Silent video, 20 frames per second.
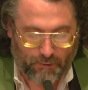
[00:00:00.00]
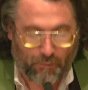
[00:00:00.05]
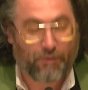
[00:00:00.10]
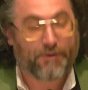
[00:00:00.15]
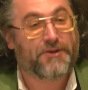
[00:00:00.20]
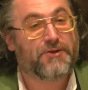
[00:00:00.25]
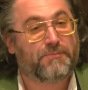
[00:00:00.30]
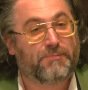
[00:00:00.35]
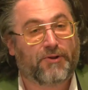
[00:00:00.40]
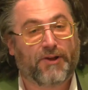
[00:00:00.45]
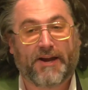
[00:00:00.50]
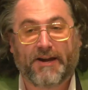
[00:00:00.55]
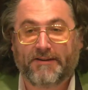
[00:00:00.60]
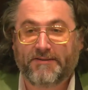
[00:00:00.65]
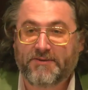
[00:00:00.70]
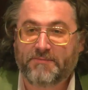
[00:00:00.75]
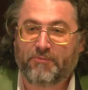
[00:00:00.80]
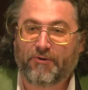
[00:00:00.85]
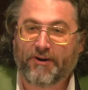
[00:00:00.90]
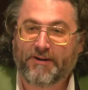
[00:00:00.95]
What are you
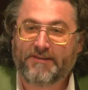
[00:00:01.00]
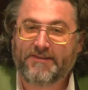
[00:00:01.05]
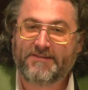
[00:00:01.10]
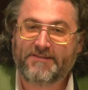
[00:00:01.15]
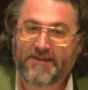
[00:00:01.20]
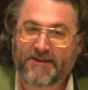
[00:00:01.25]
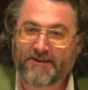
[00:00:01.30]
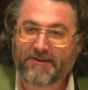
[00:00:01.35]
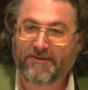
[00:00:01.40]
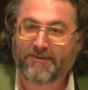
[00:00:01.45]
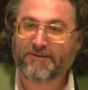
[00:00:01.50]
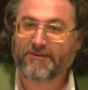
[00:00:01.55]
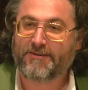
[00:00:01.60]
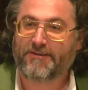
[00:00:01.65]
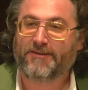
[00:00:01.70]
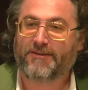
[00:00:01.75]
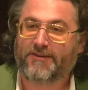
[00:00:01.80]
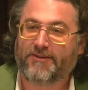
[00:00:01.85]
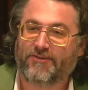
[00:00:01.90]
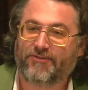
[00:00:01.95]
planning to bring to dinner?
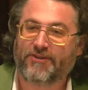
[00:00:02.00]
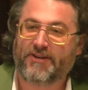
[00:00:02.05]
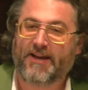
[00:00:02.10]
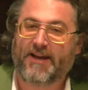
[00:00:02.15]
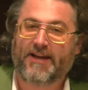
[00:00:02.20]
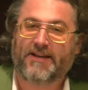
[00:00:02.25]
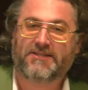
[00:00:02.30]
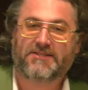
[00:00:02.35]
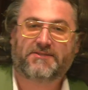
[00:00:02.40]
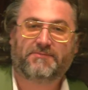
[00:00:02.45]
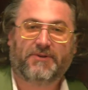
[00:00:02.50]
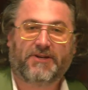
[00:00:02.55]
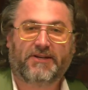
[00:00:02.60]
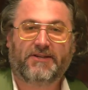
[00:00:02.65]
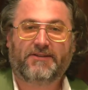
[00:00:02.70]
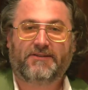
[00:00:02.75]
She asked me.